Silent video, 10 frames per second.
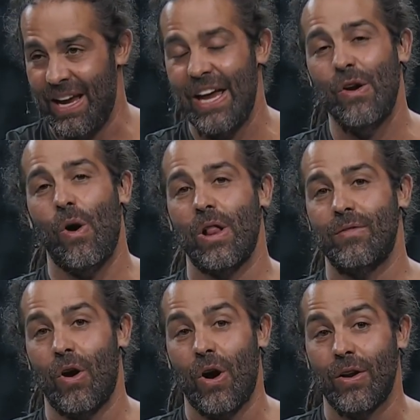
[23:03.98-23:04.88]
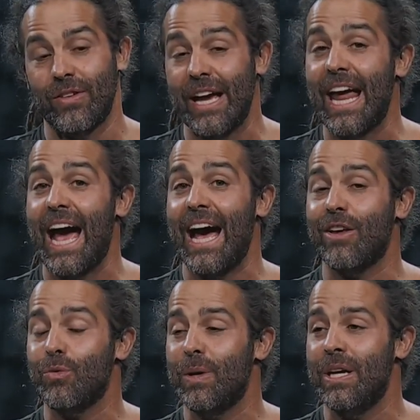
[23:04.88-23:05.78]
in all of our hearts. And
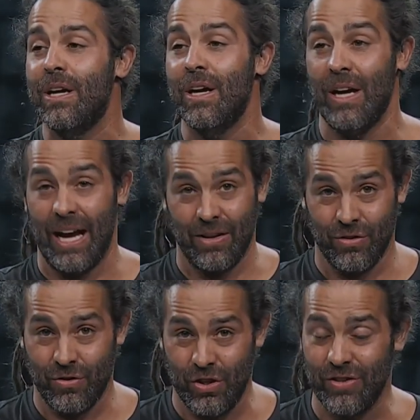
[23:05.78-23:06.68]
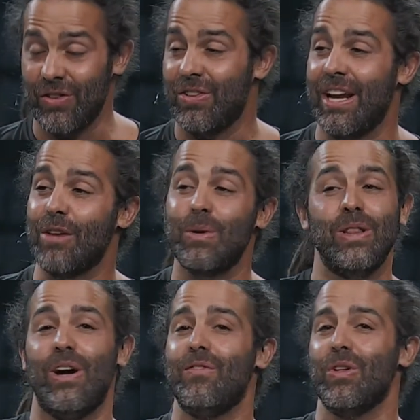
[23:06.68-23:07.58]
as we, as Jesus said, as we
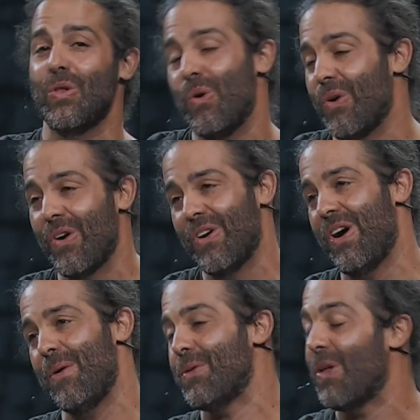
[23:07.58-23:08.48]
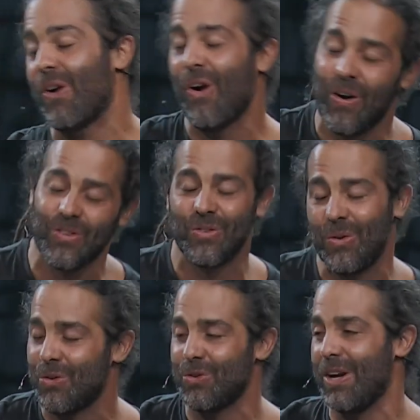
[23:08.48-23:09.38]
love the Lord our God with all our heart,
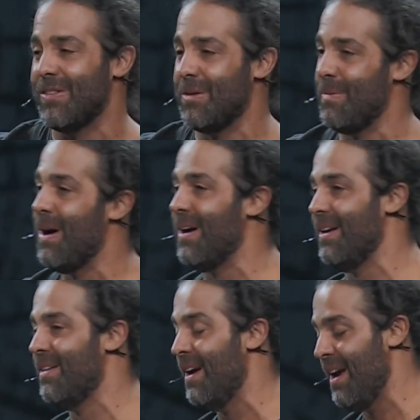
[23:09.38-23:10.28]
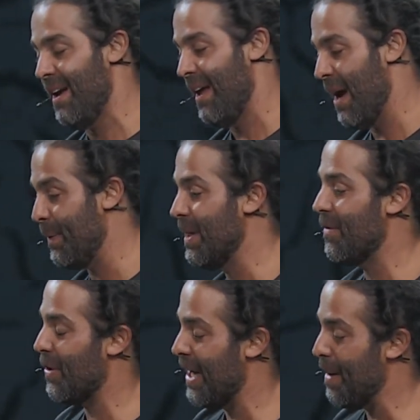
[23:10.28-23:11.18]
soul, strength, and mind, and we love
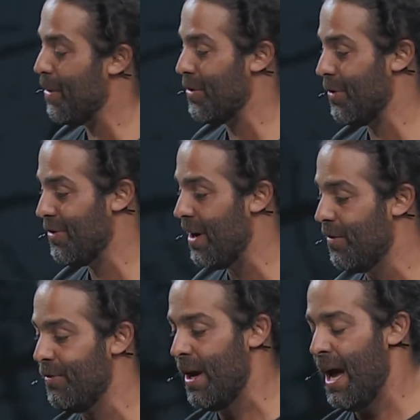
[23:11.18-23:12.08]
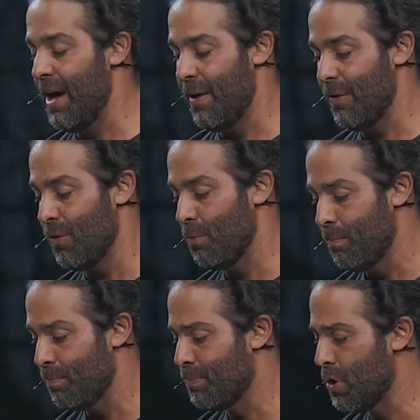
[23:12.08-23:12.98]
our neighbors ourselves,
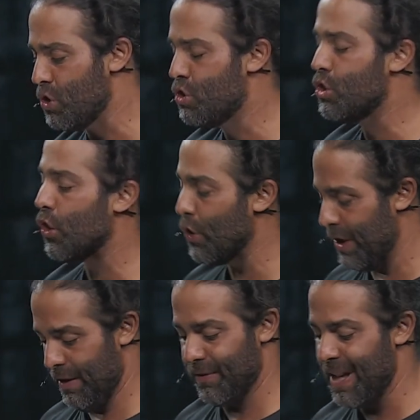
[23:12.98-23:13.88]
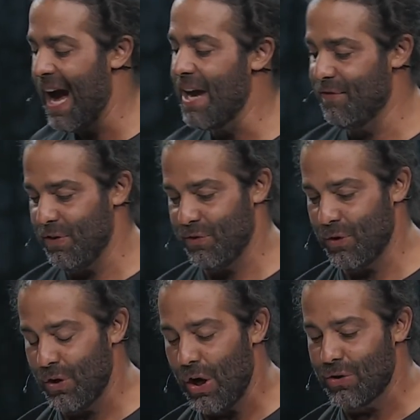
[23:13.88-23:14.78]
the journey of life is for
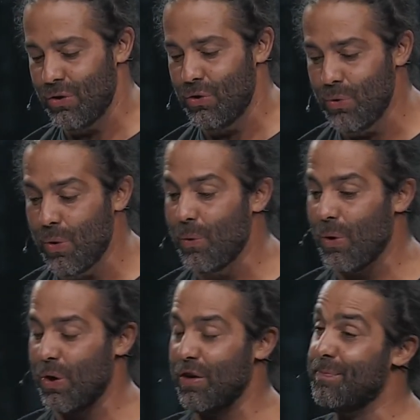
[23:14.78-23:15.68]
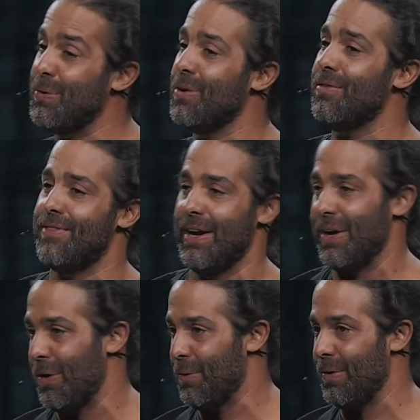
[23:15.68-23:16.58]
God to do a work of purifying
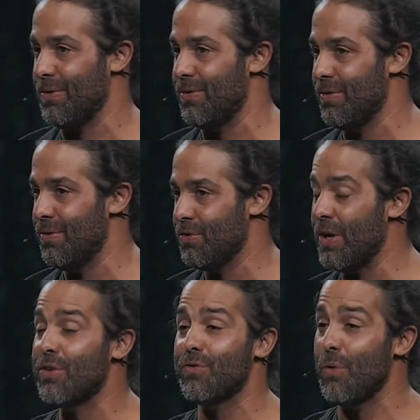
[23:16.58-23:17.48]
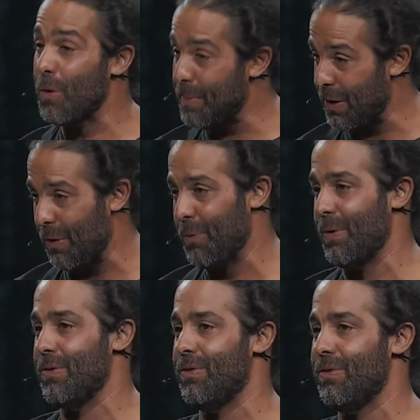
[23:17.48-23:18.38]
our words, transforming our
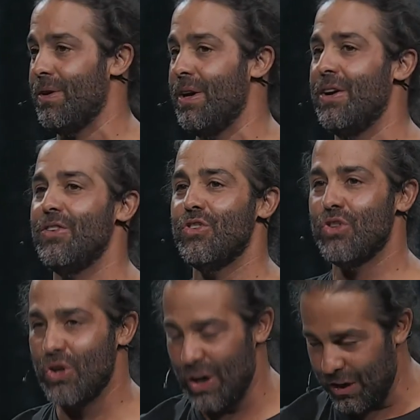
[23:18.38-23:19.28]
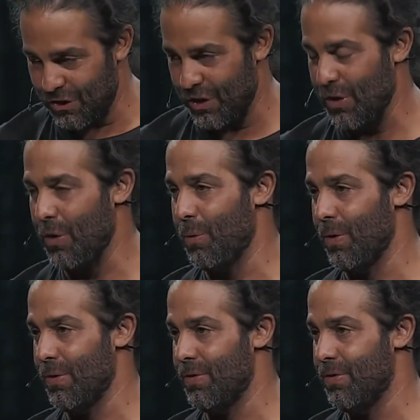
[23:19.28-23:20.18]
words, changing our
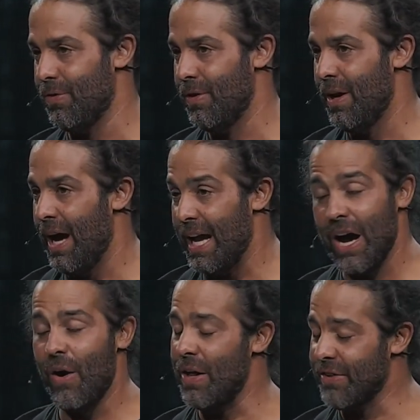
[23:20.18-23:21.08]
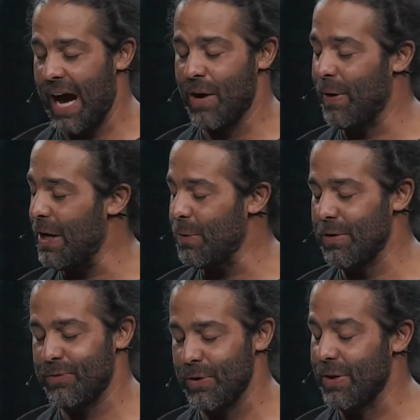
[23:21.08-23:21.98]
words. And now, I don't want anyone to
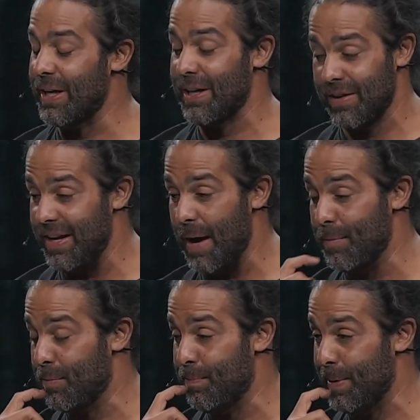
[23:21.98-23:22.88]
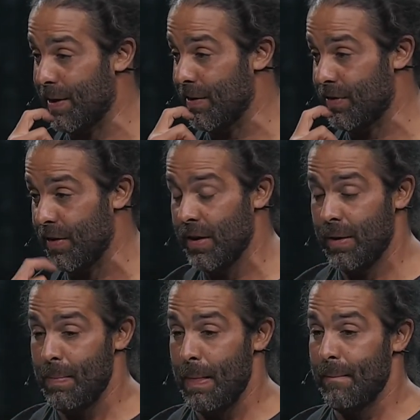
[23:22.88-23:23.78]
feel like condemned because
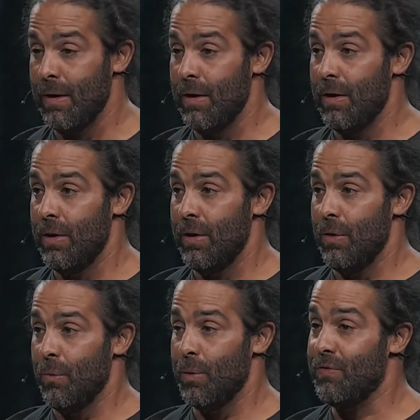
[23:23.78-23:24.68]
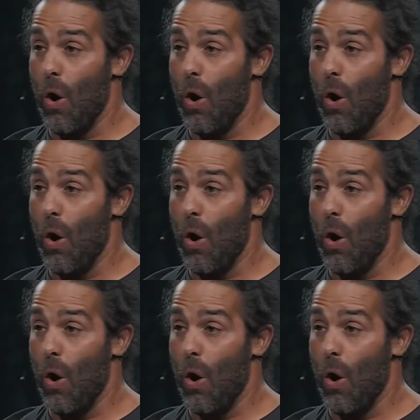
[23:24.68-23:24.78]
we've